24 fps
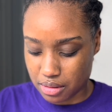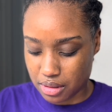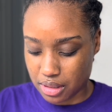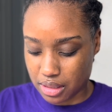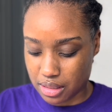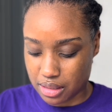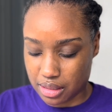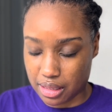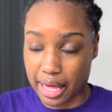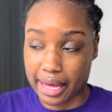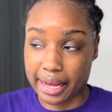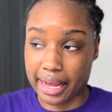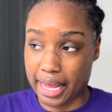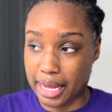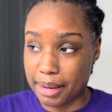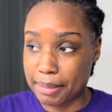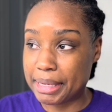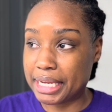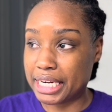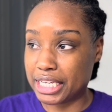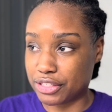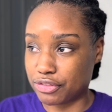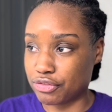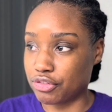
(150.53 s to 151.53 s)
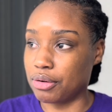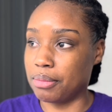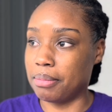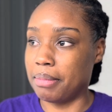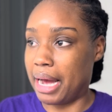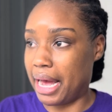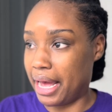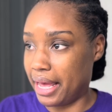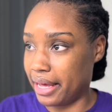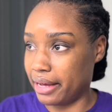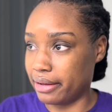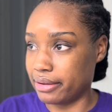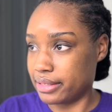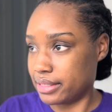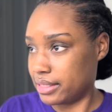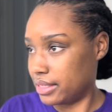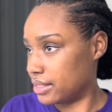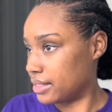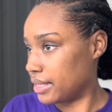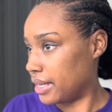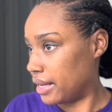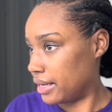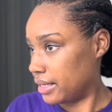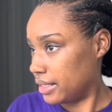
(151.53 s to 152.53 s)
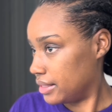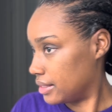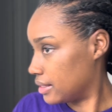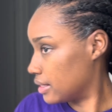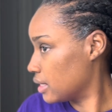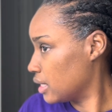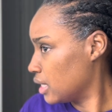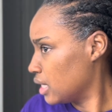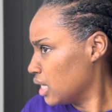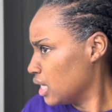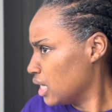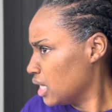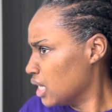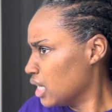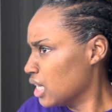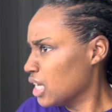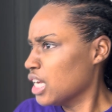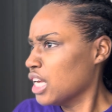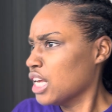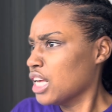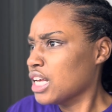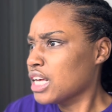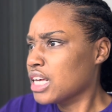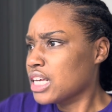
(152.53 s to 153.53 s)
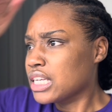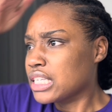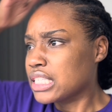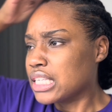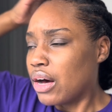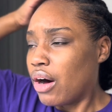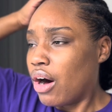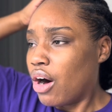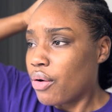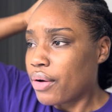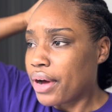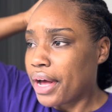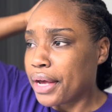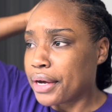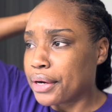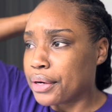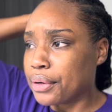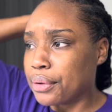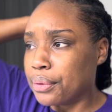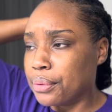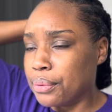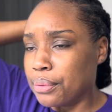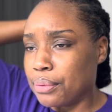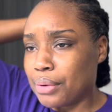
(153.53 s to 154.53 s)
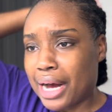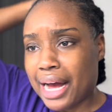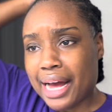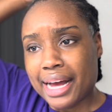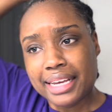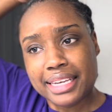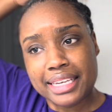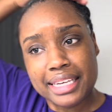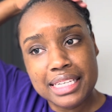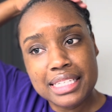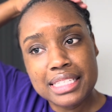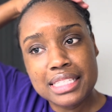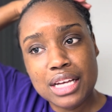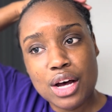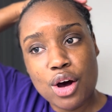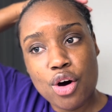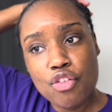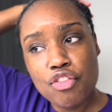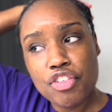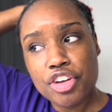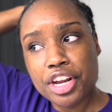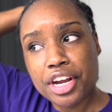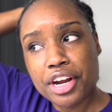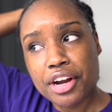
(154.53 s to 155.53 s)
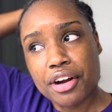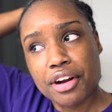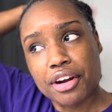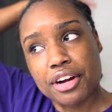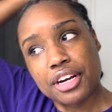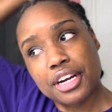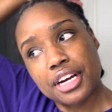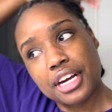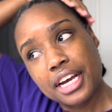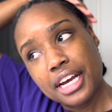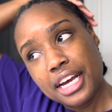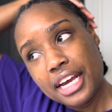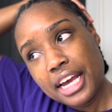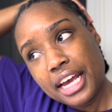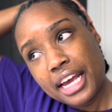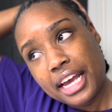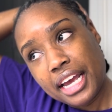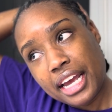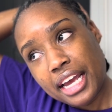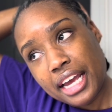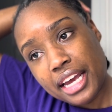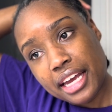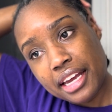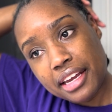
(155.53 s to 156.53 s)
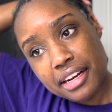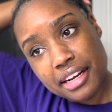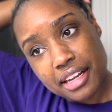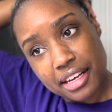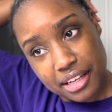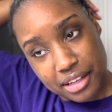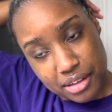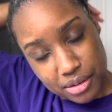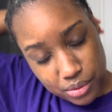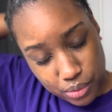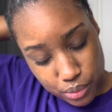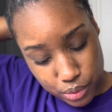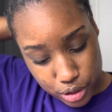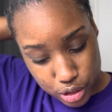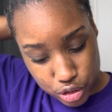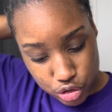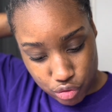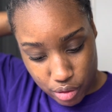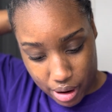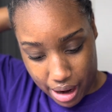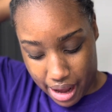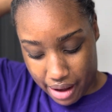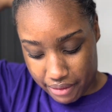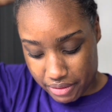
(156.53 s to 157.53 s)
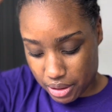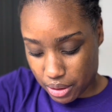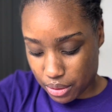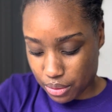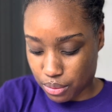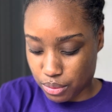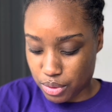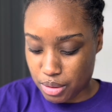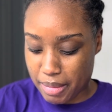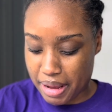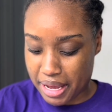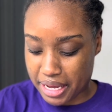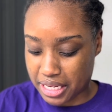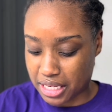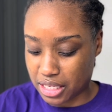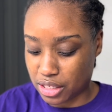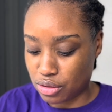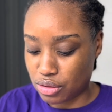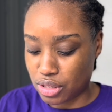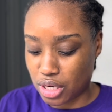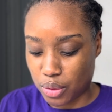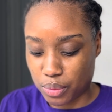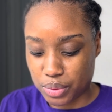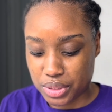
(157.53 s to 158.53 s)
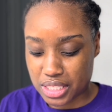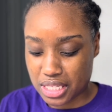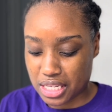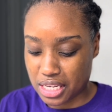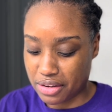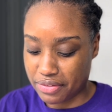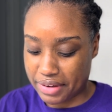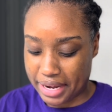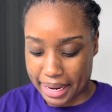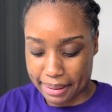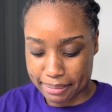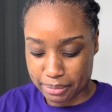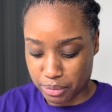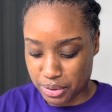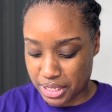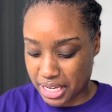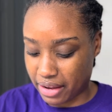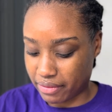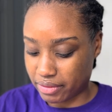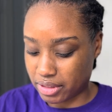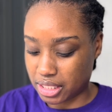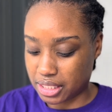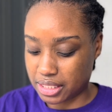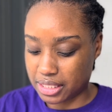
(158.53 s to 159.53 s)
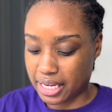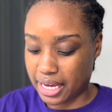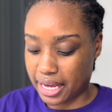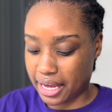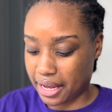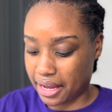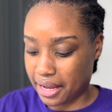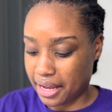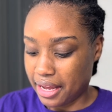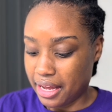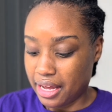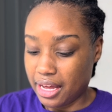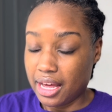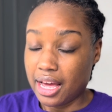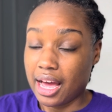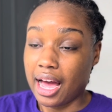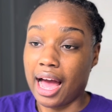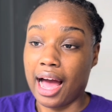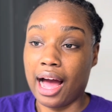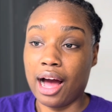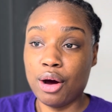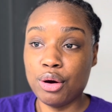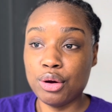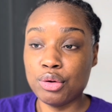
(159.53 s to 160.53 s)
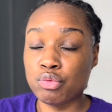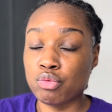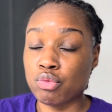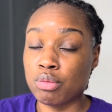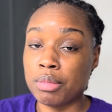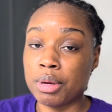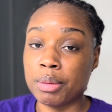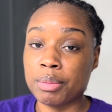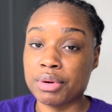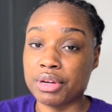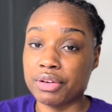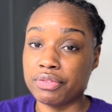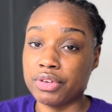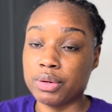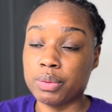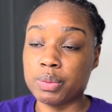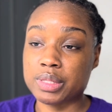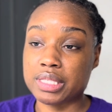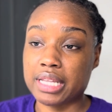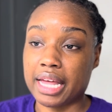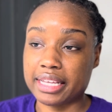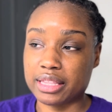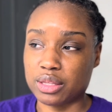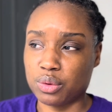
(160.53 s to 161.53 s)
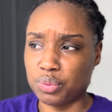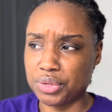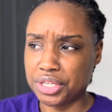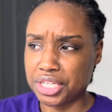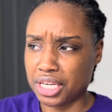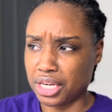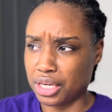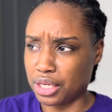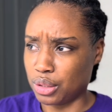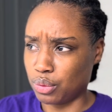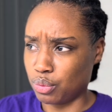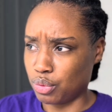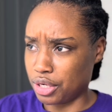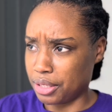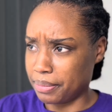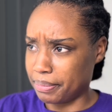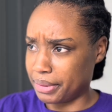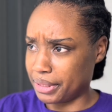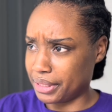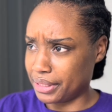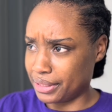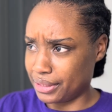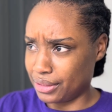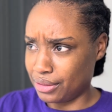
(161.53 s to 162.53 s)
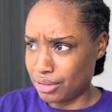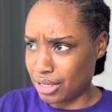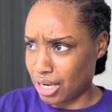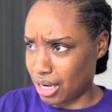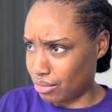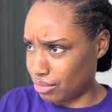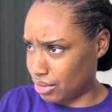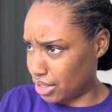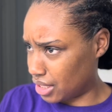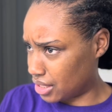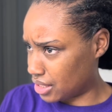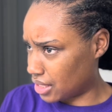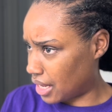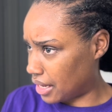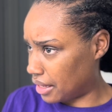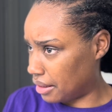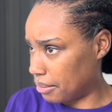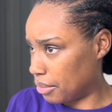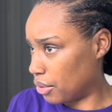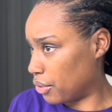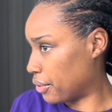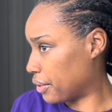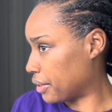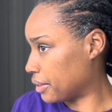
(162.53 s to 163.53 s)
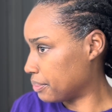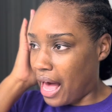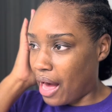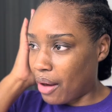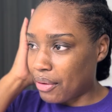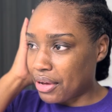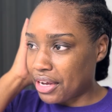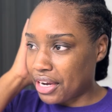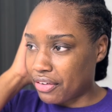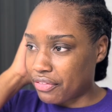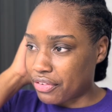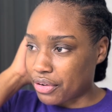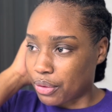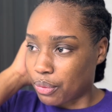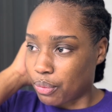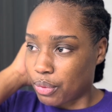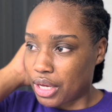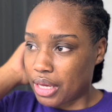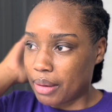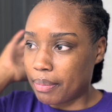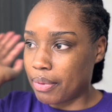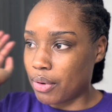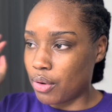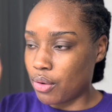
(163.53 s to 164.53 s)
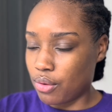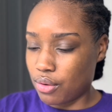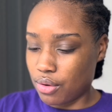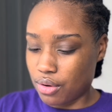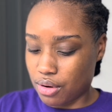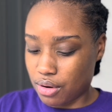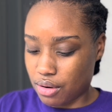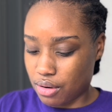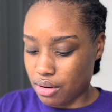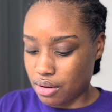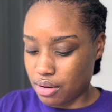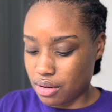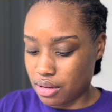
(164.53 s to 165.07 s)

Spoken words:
Like 8 minutes from my house to Sally's. So okay, cool. I get over there and we're driving, we make it, you know, we still vibing, we having a good day. I don't even remember if it was like the weekend or what, but you know, that's not important. However, we pull